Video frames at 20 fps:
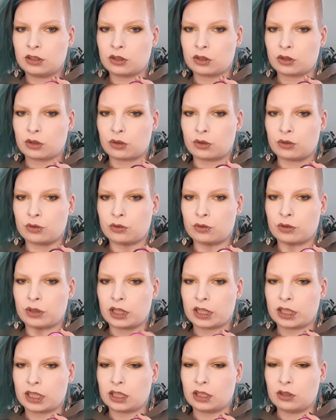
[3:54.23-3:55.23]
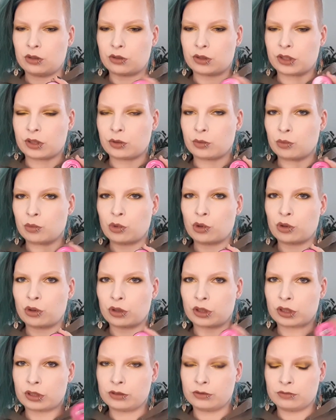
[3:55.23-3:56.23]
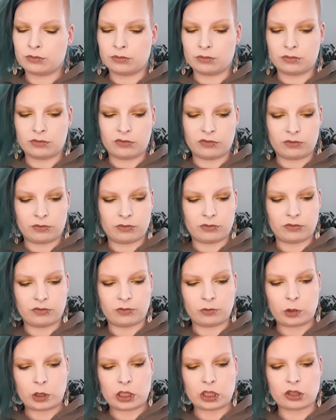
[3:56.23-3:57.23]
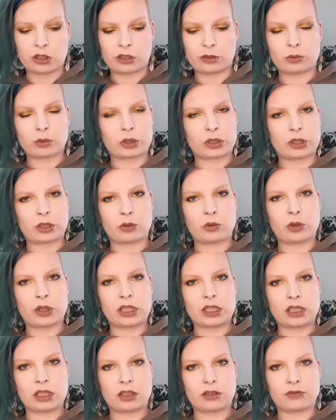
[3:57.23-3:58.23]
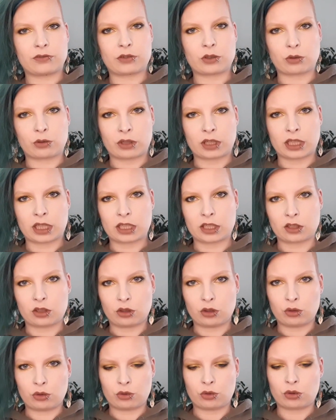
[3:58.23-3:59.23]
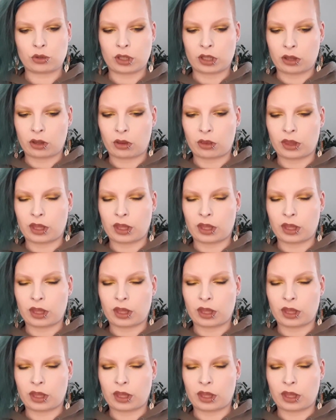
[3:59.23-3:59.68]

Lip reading: So I can use it more. Winter it wasn't quite enough, so I had to use other